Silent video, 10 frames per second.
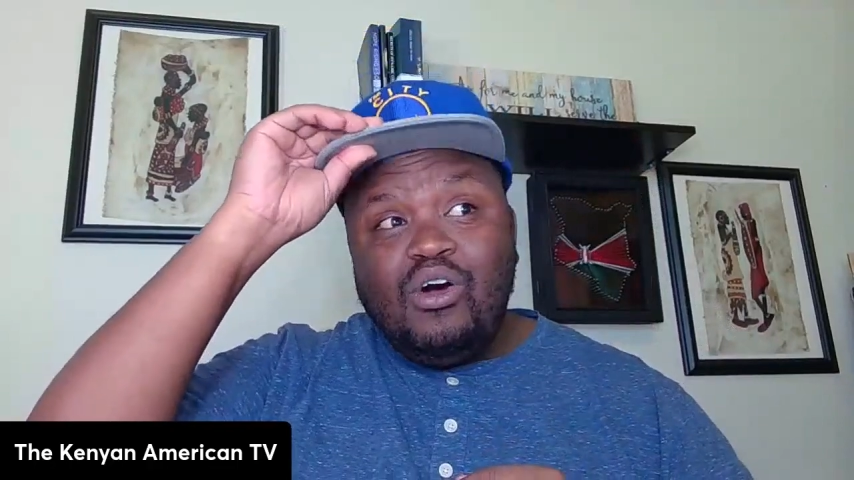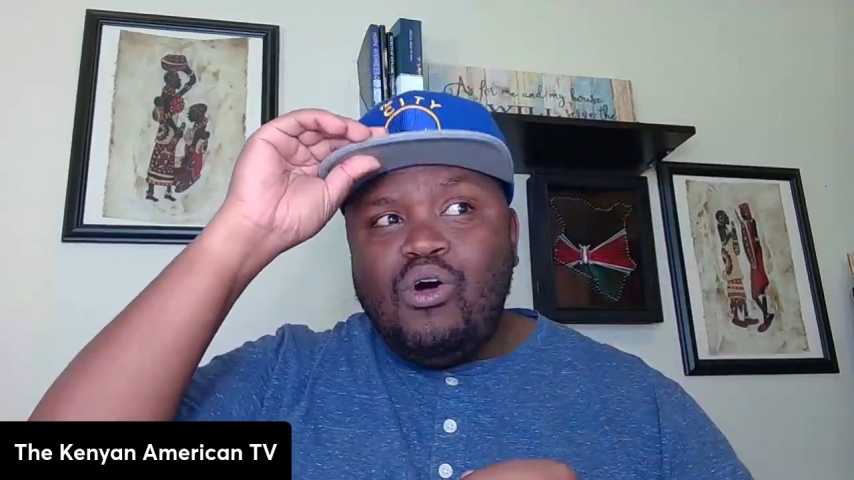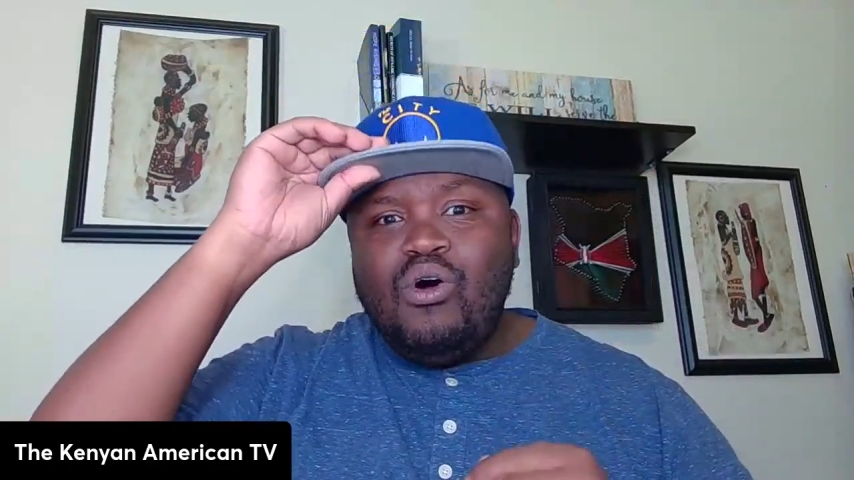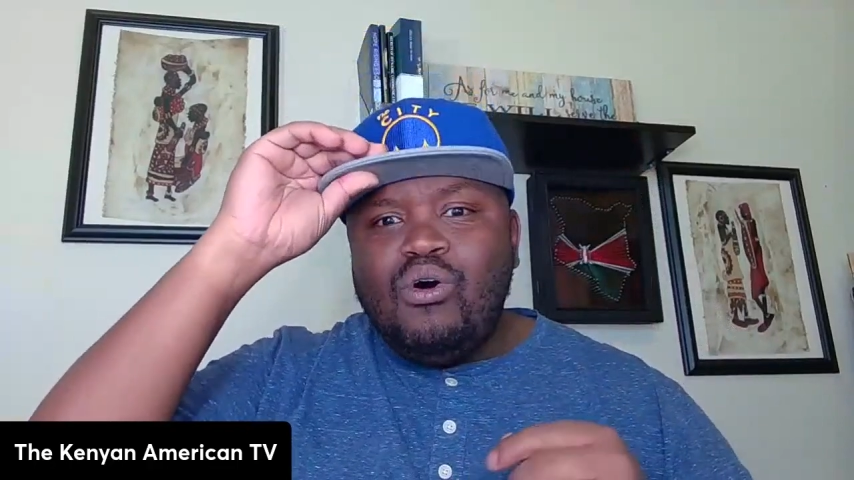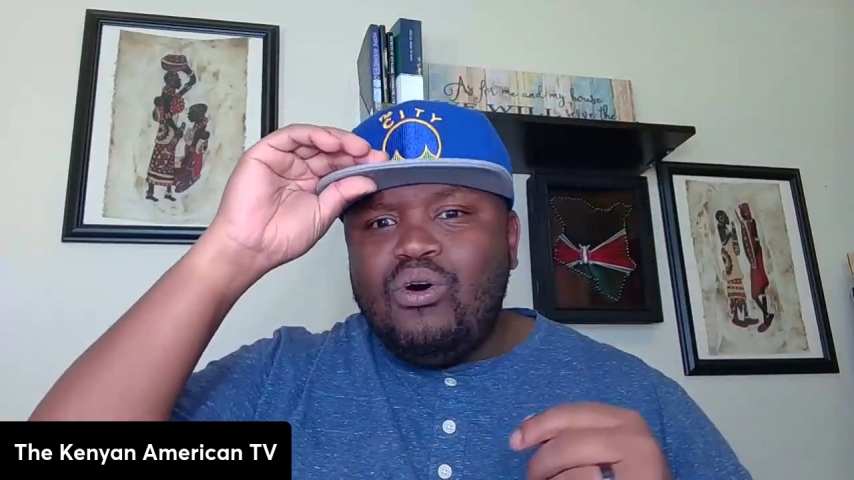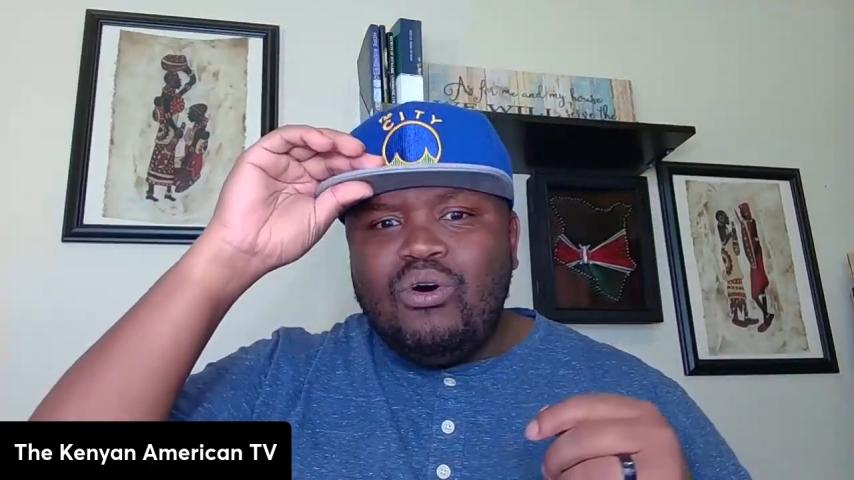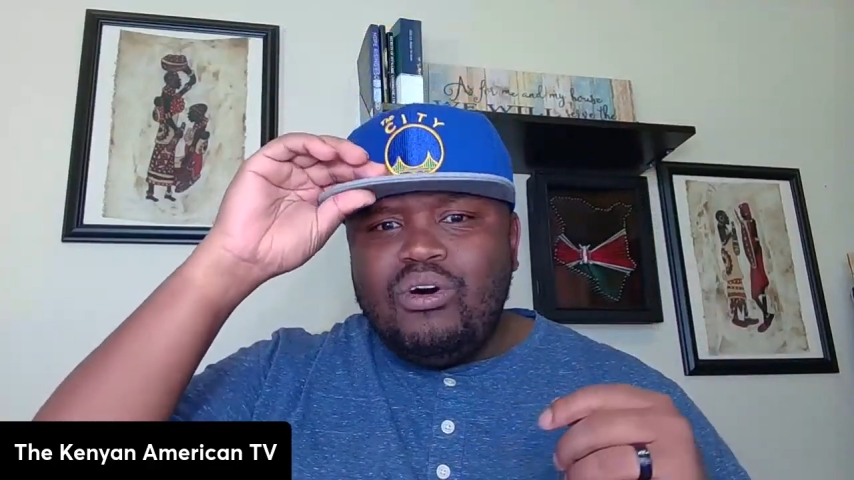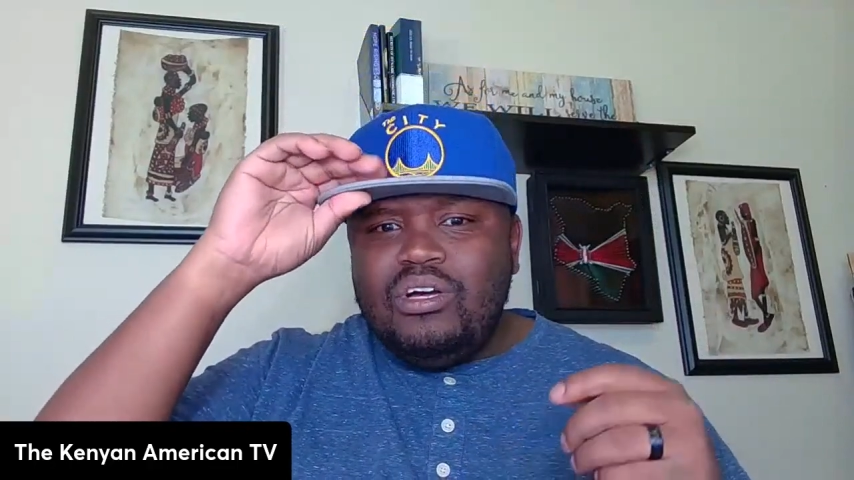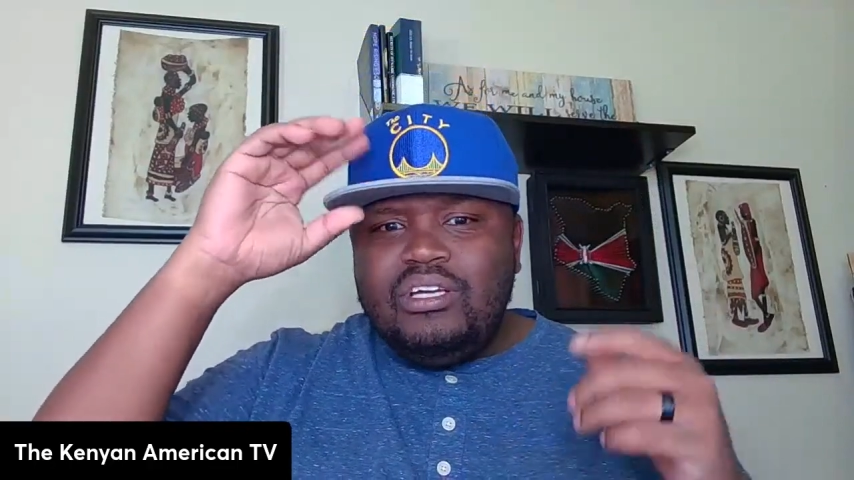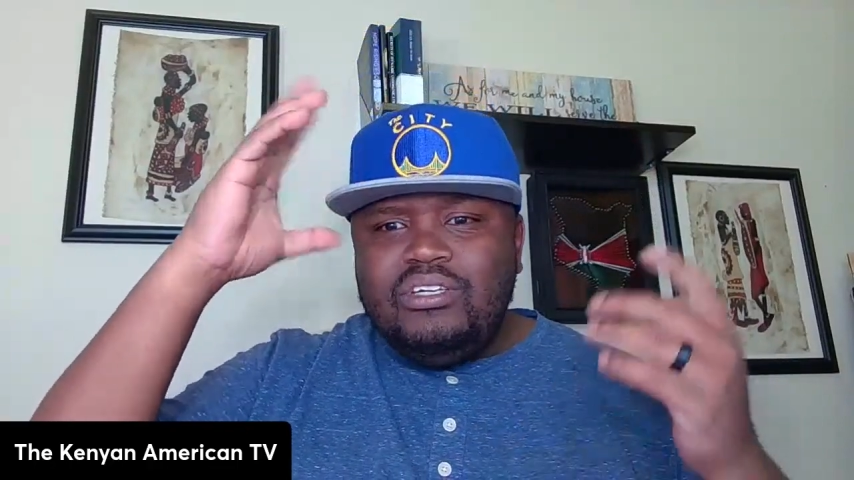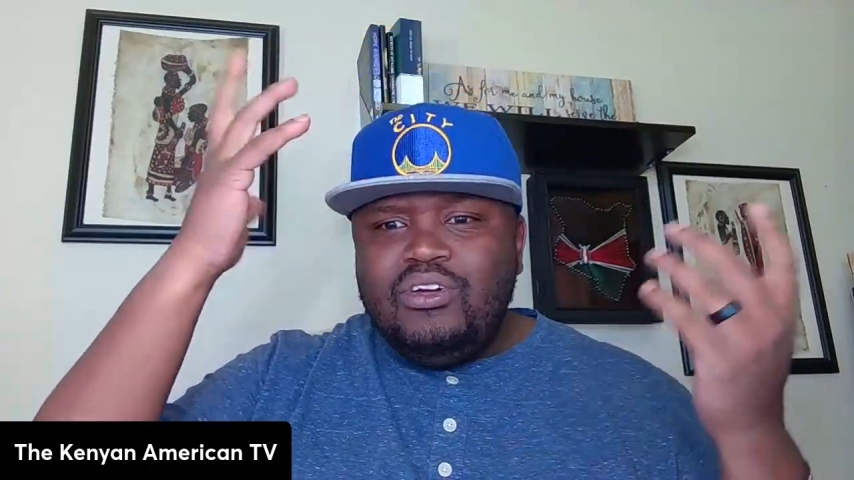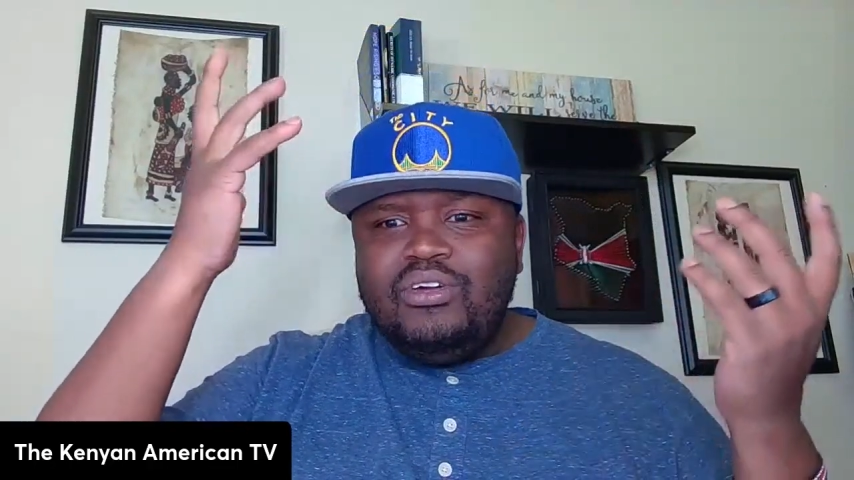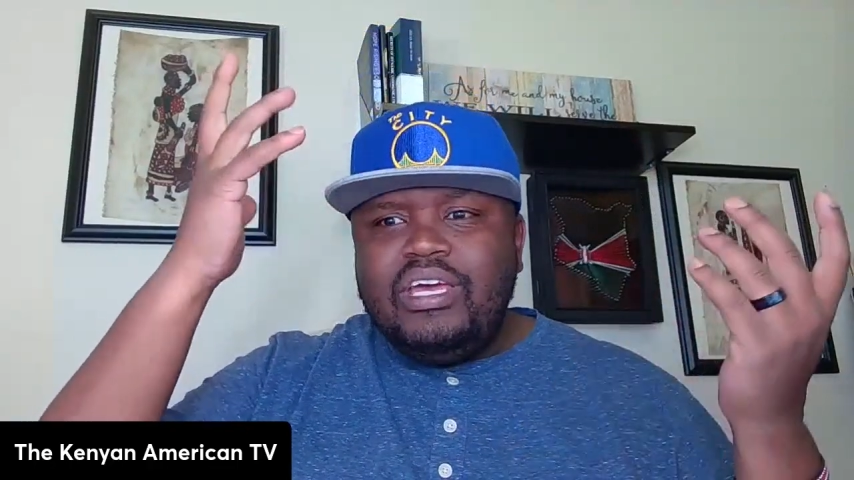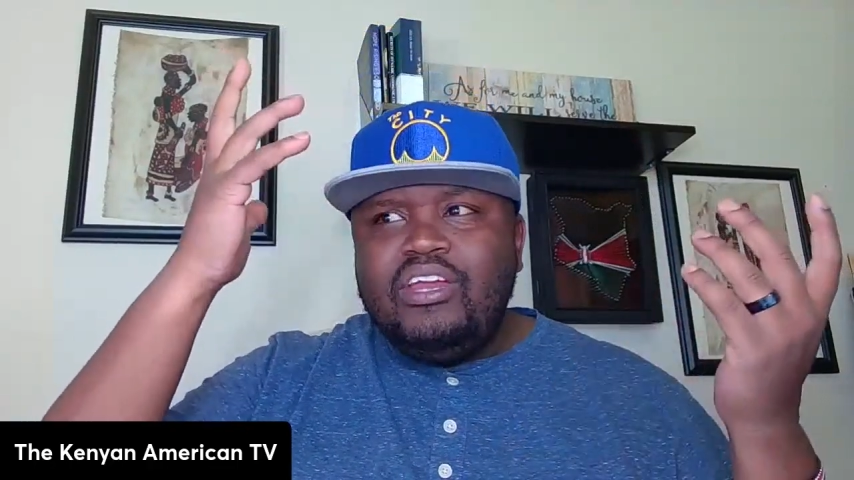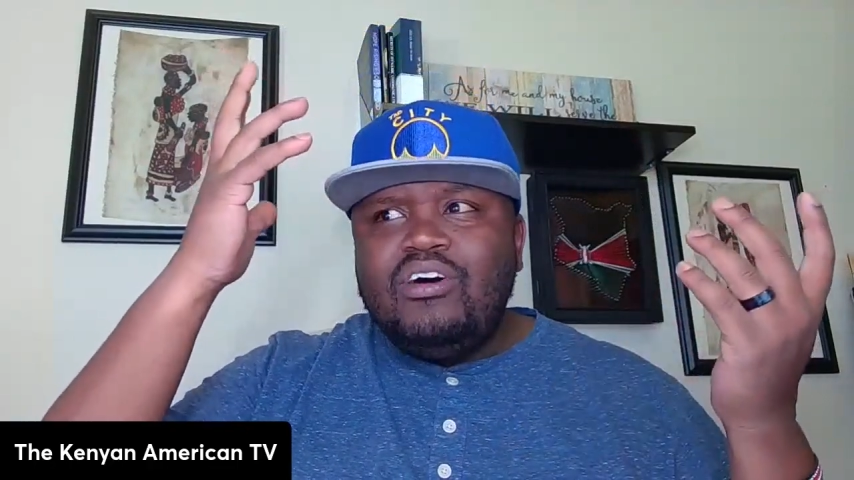or
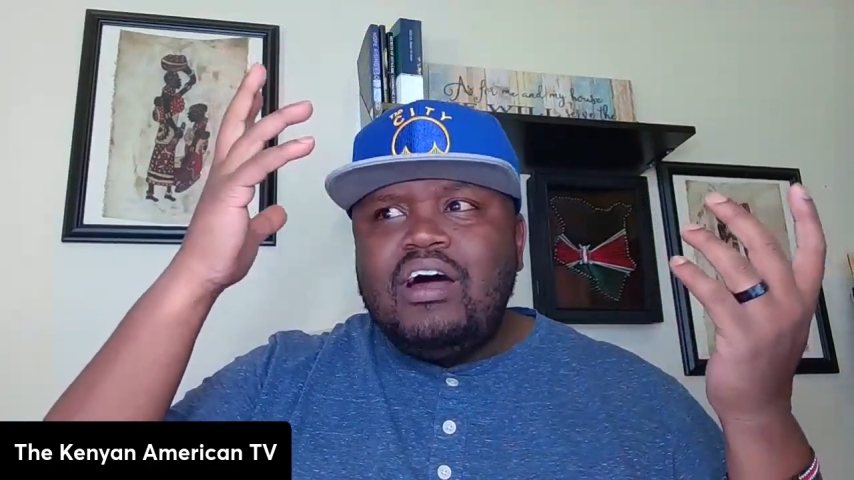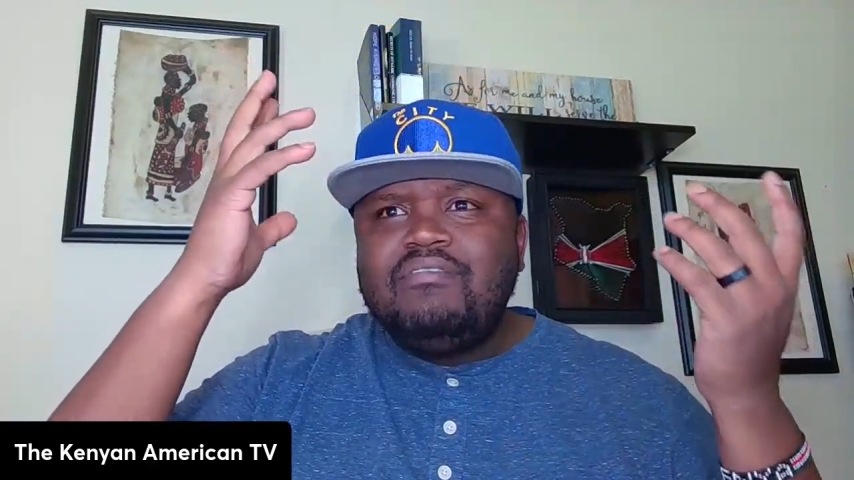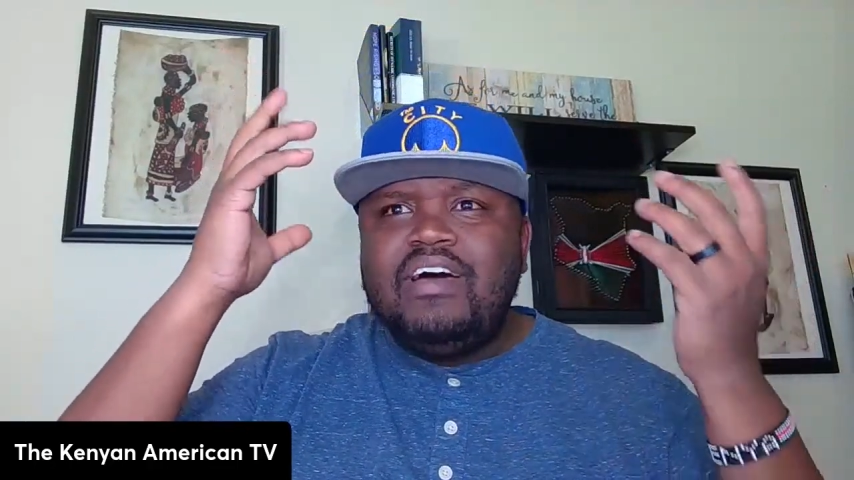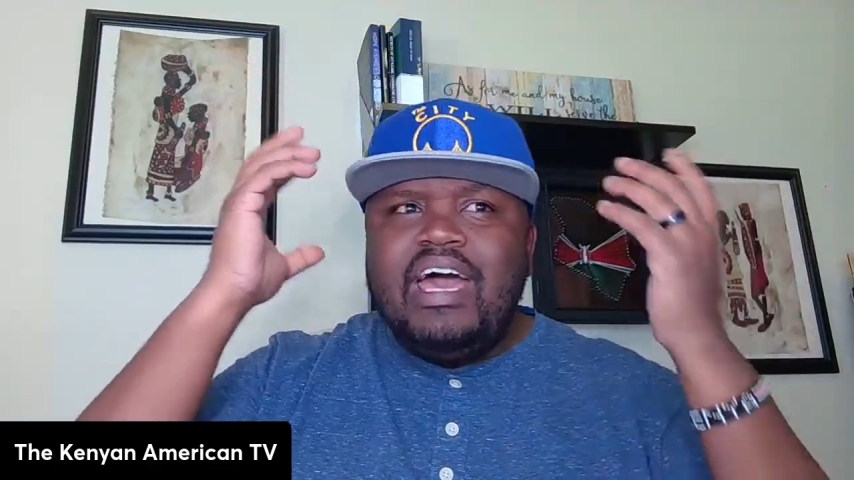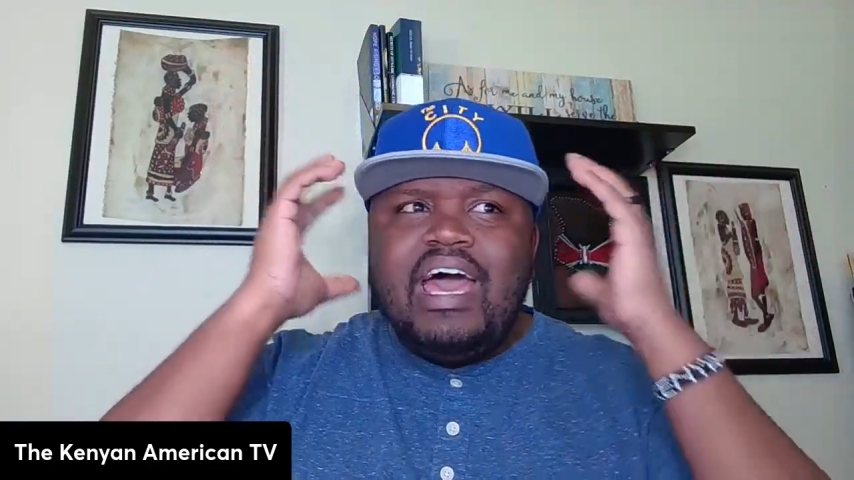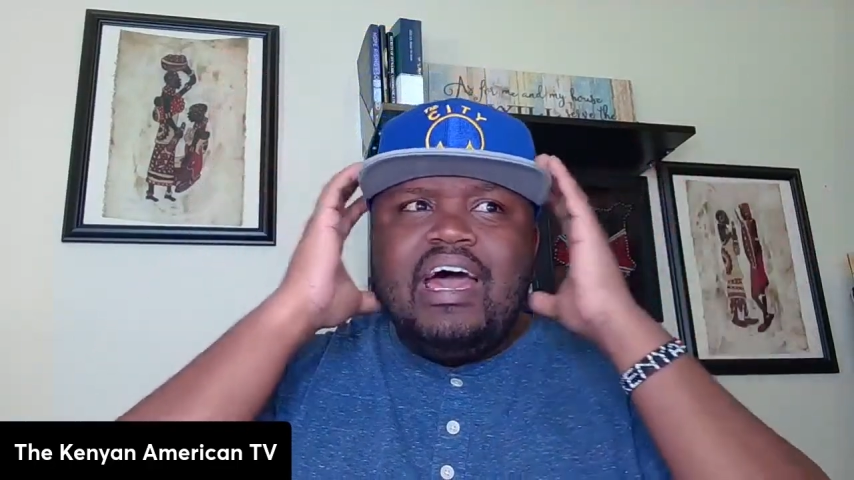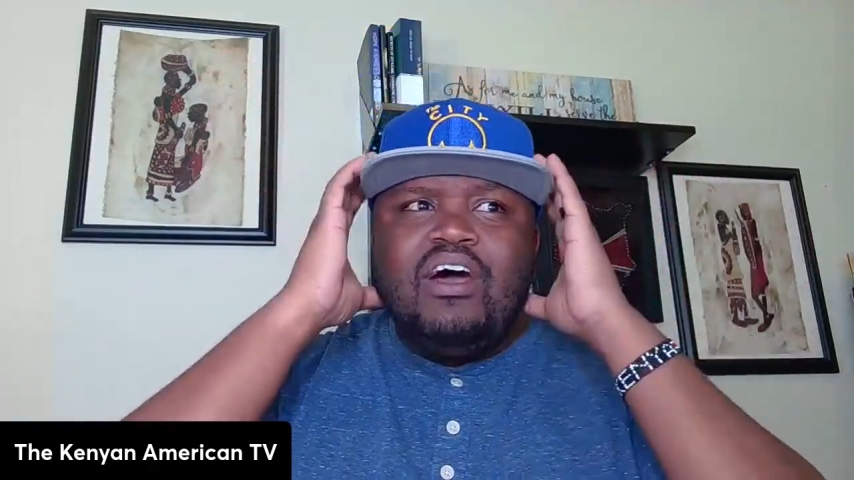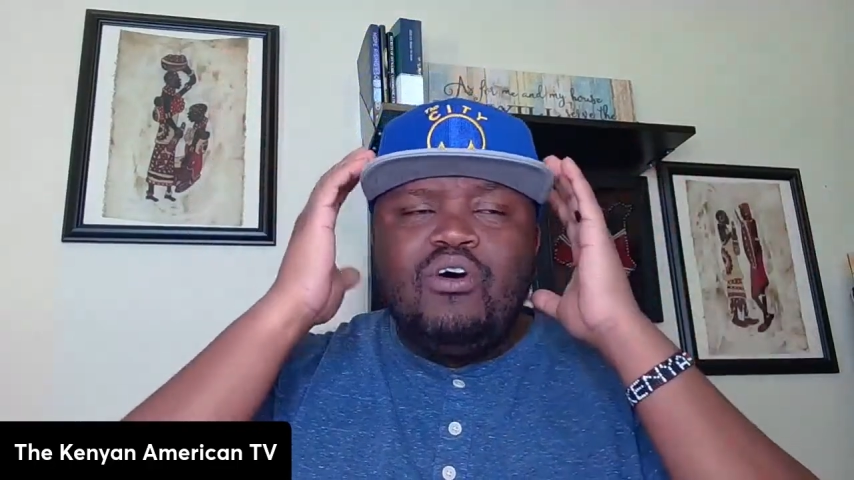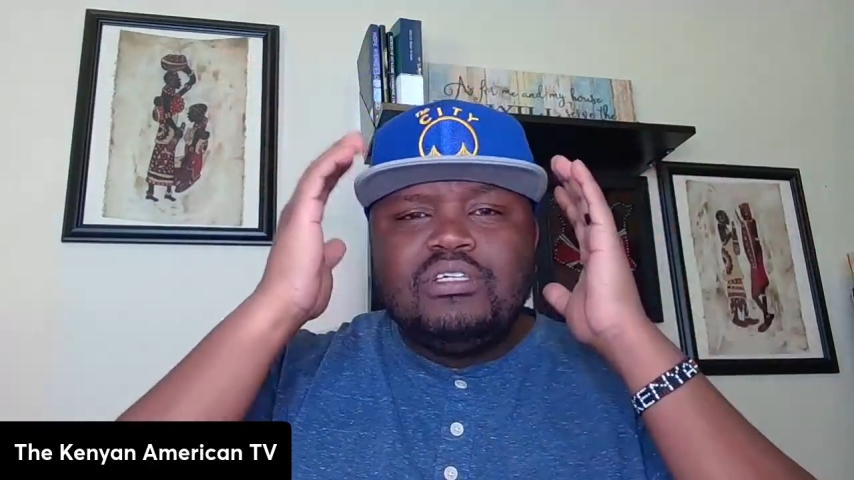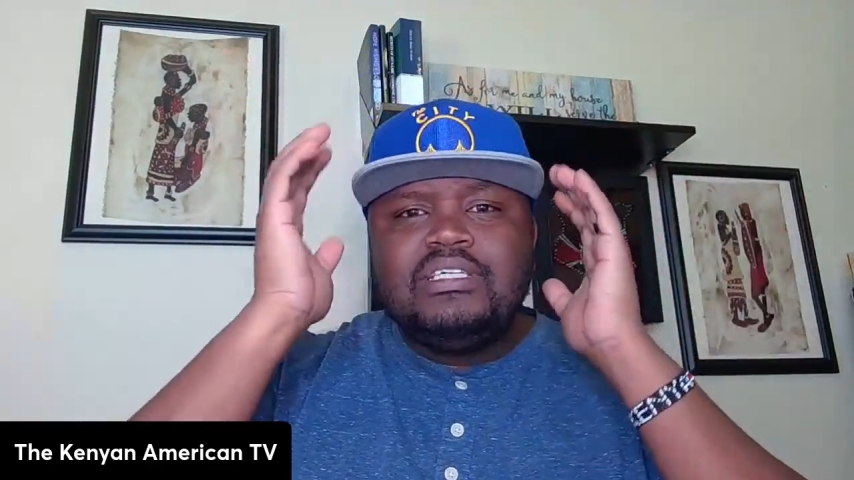you cannot have a hat or